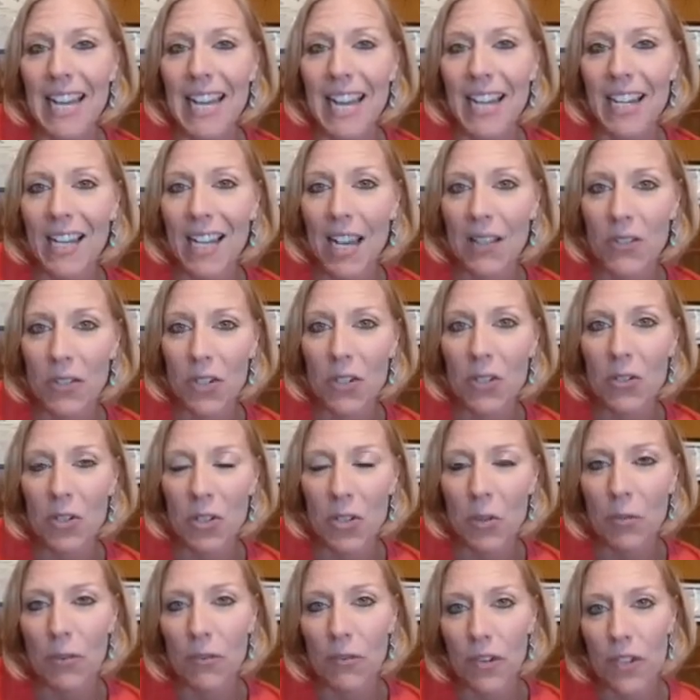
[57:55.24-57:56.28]

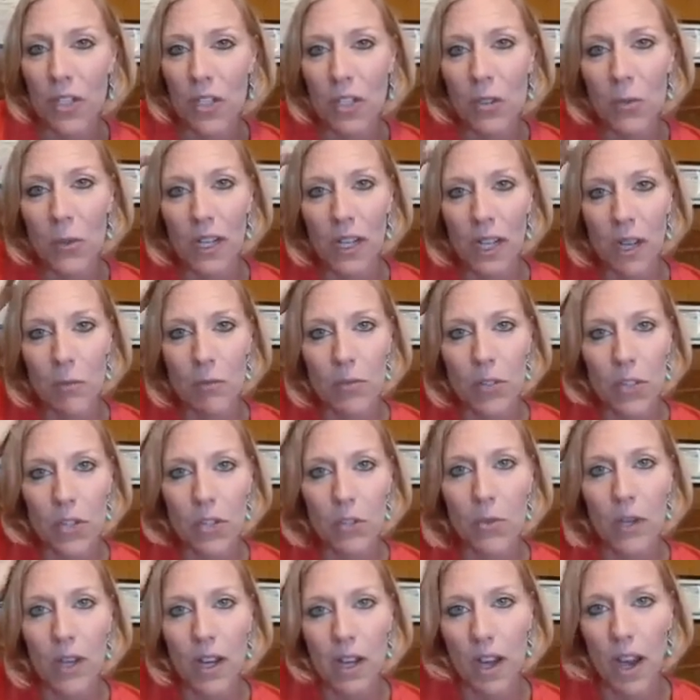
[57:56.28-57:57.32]
constitutional provisions when it comes to
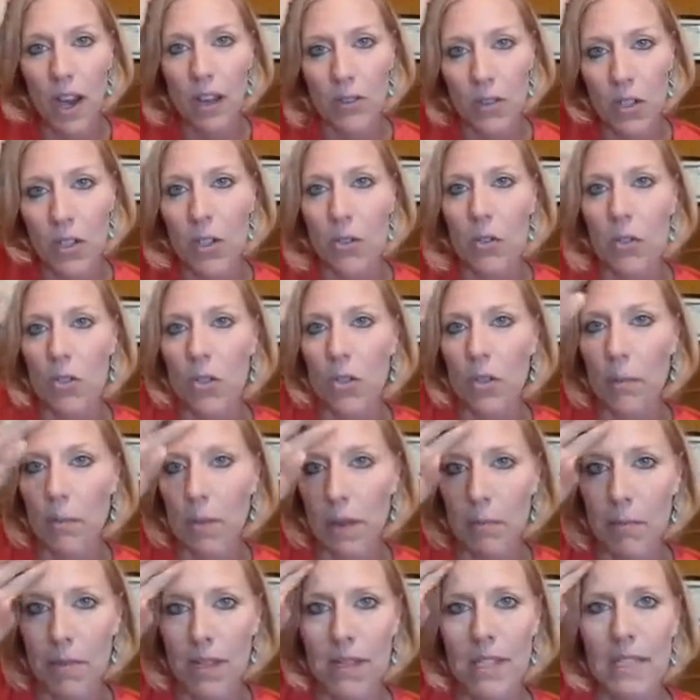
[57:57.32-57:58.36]
doing a constitutional
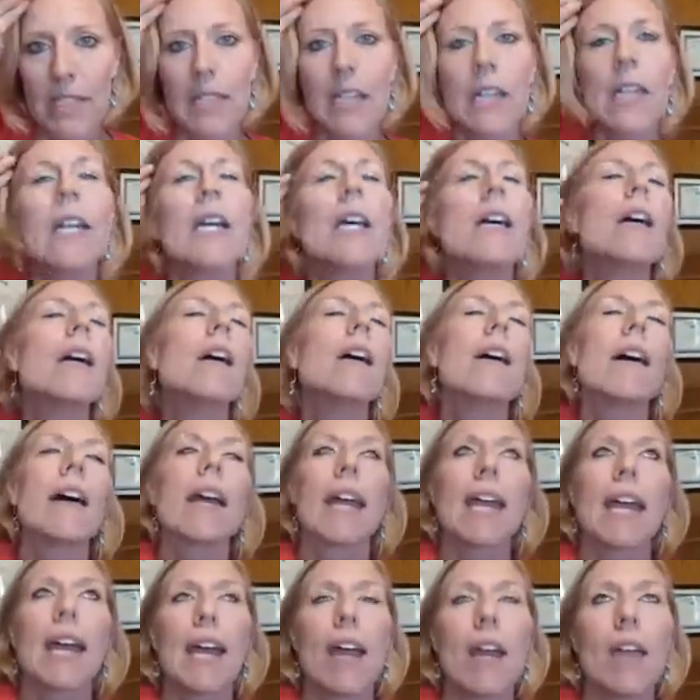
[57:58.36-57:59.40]
amendment.
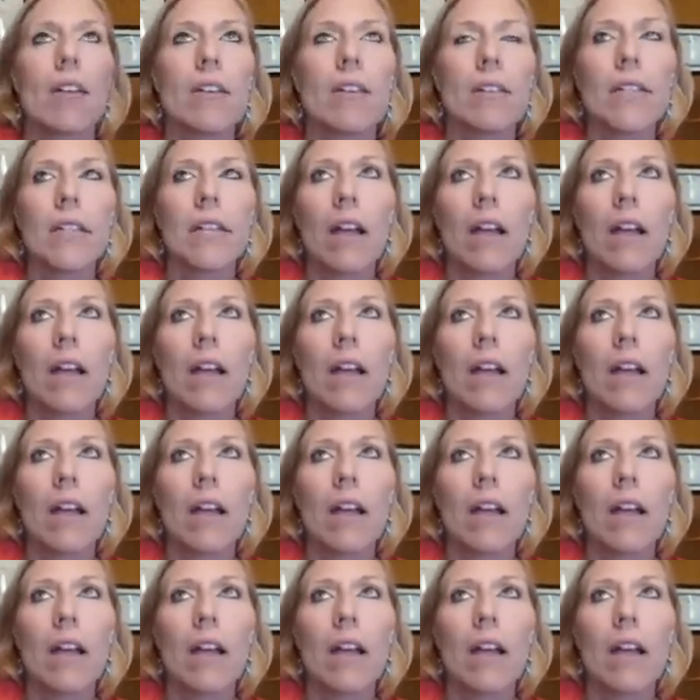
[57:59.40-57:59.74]
And,